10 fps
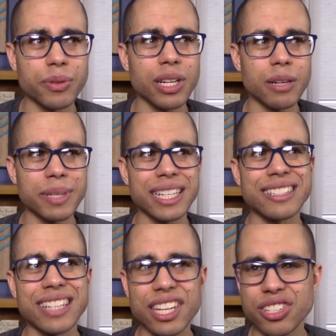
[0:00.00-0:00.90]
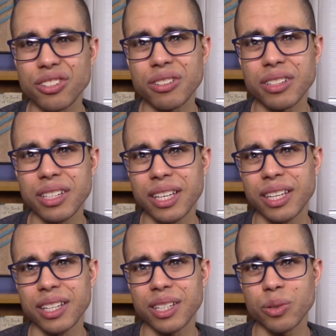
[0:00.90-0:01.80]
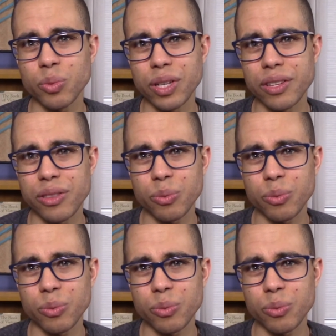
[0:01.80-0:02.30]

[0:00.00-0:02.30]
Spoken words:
You gotta be intentional with